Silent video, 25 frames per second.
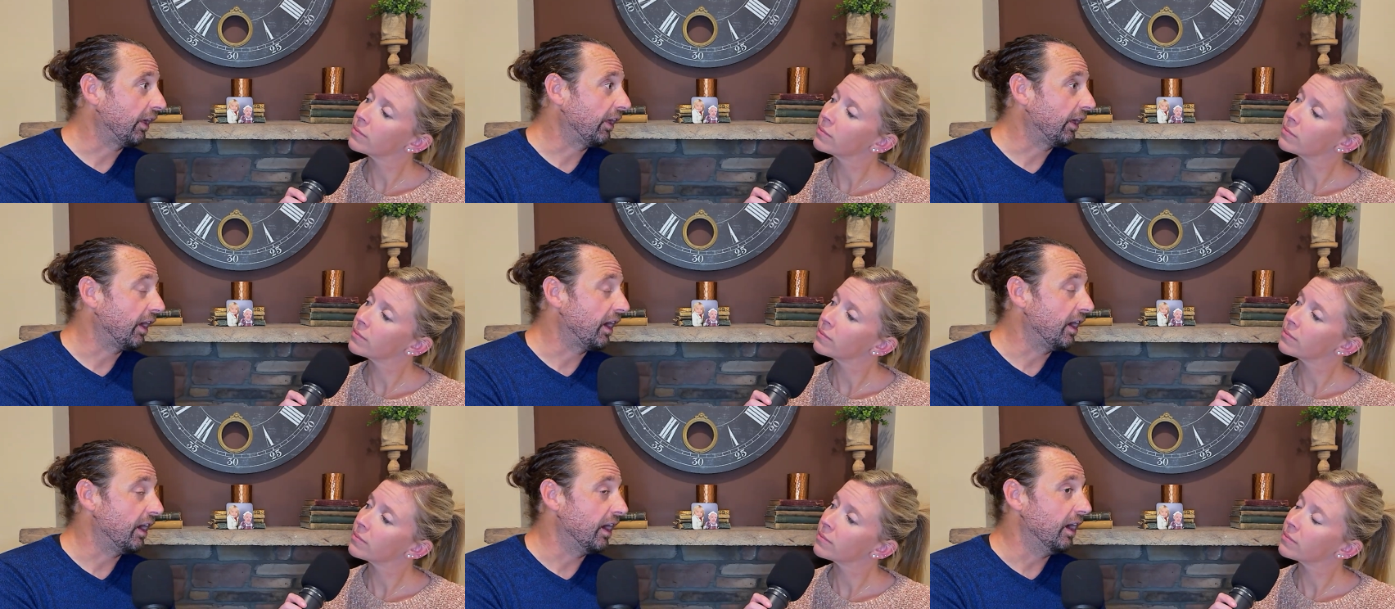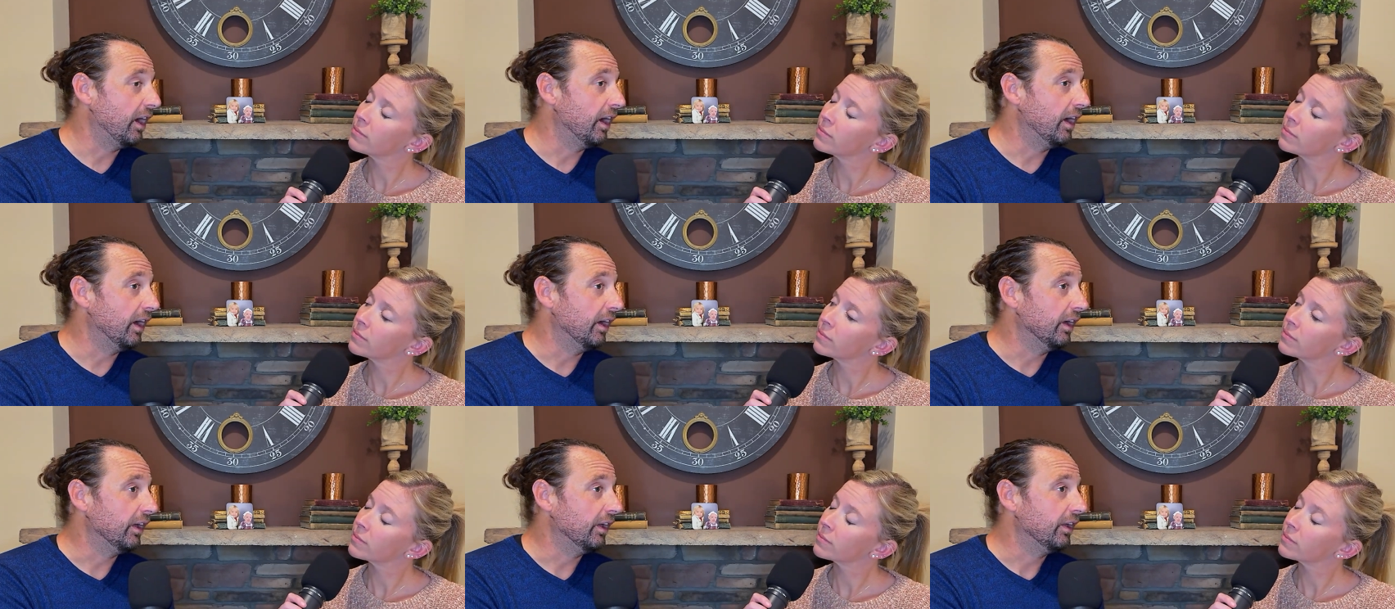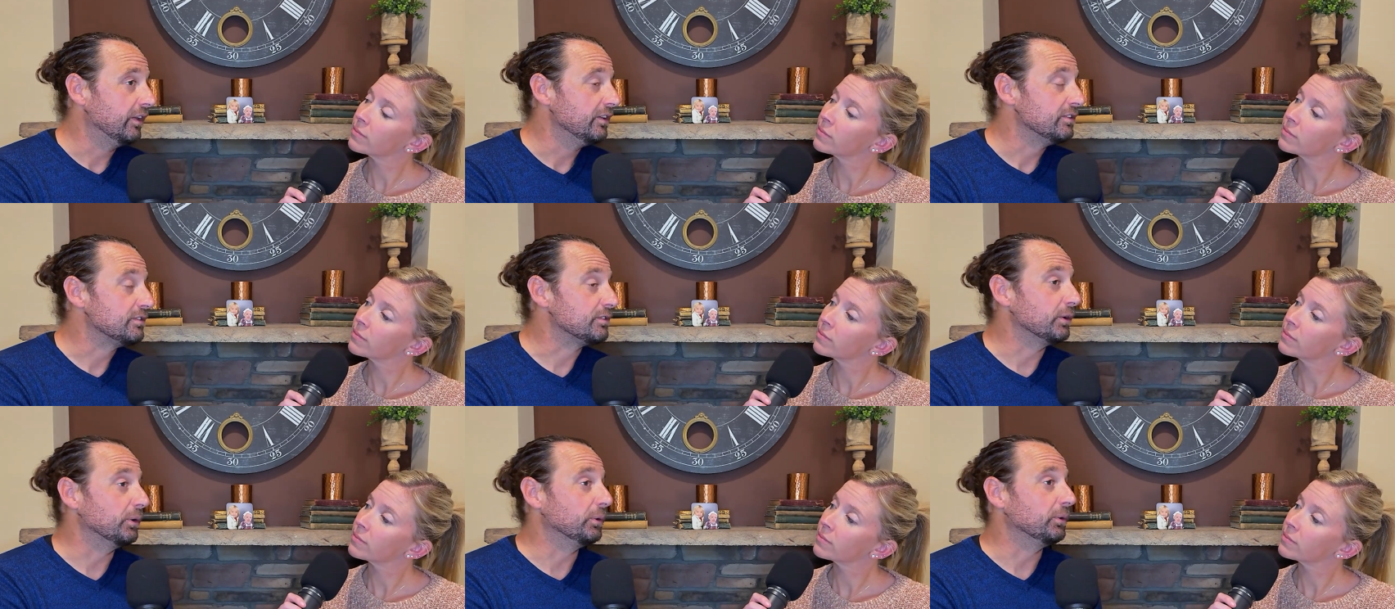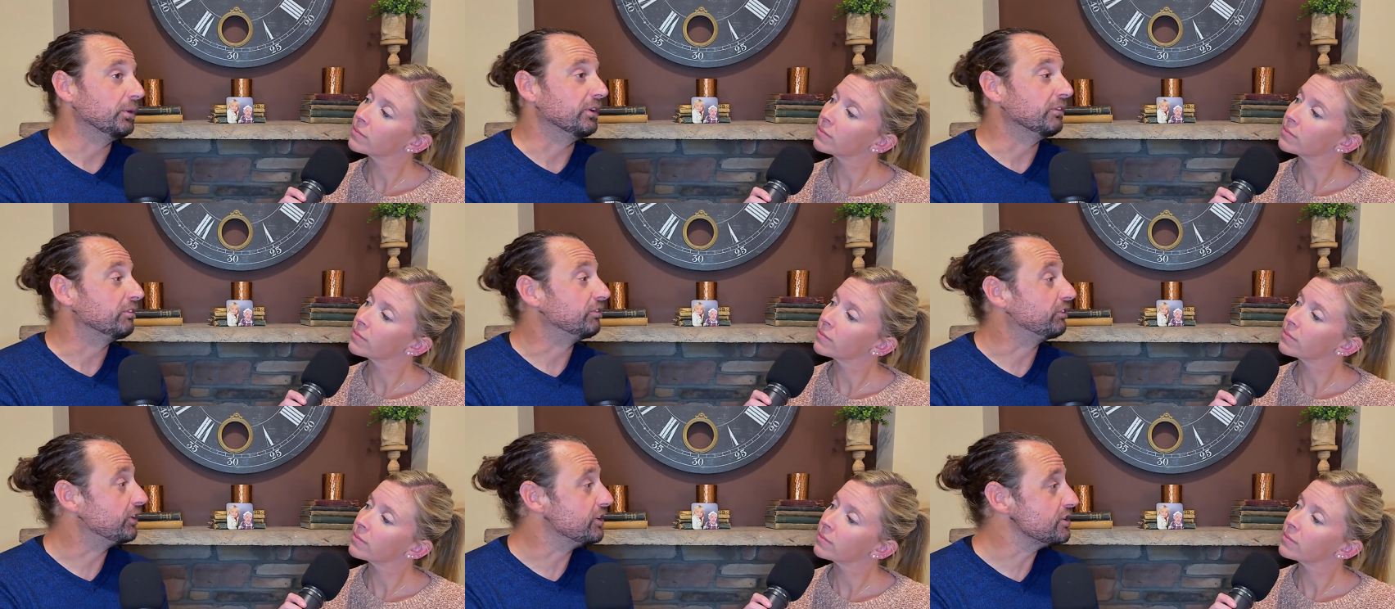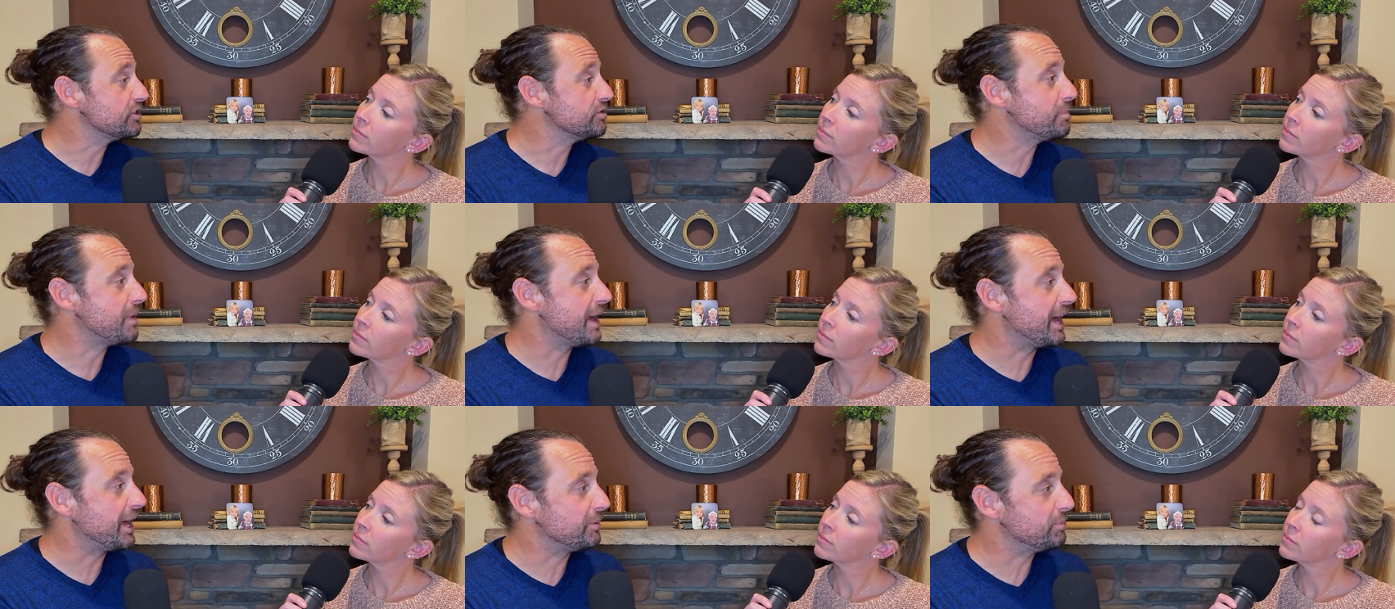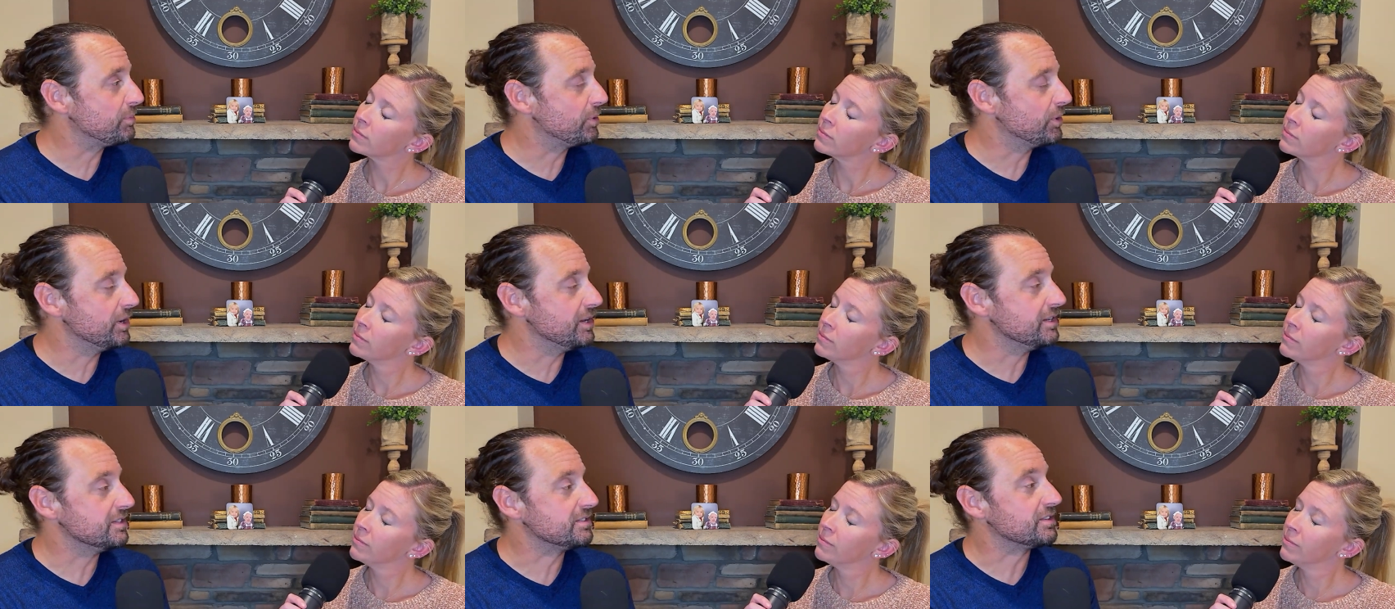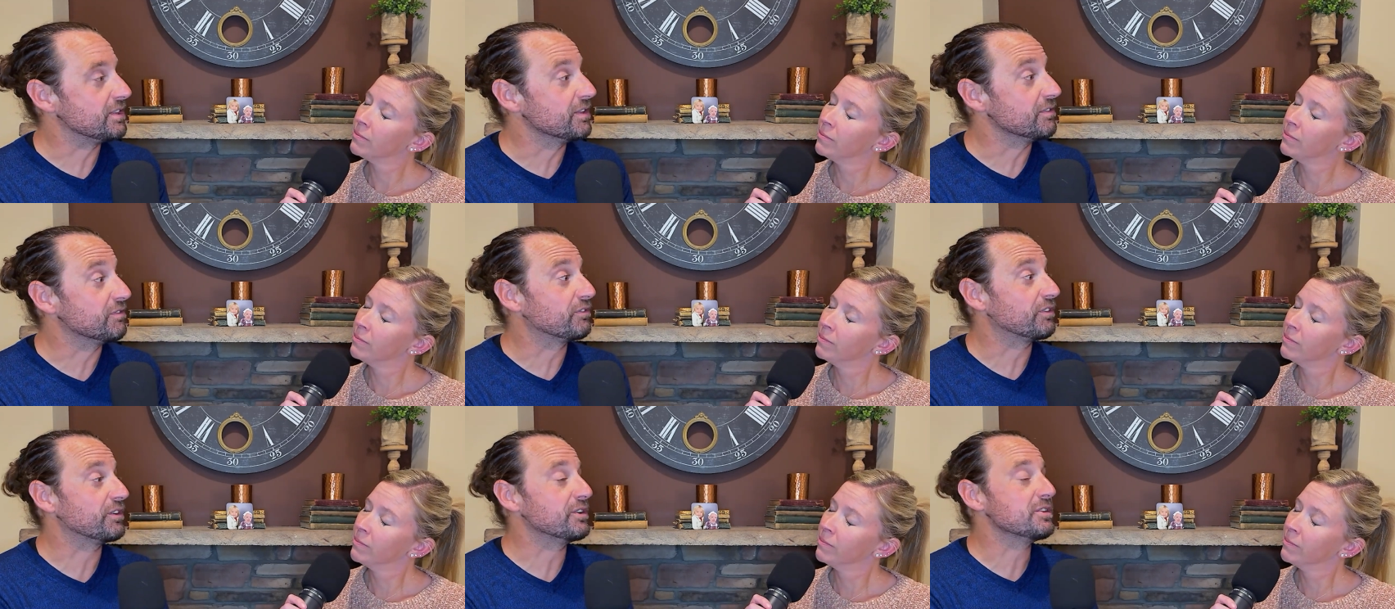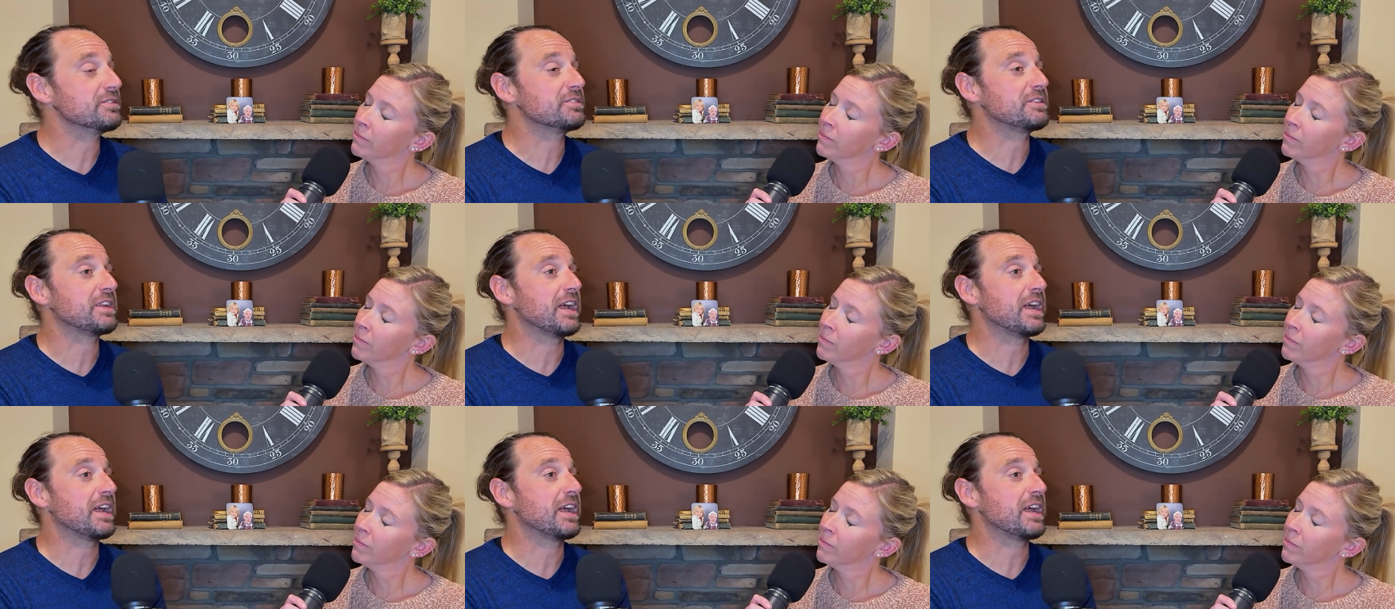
Speaker 1: uh, so the first Bad Boys, the first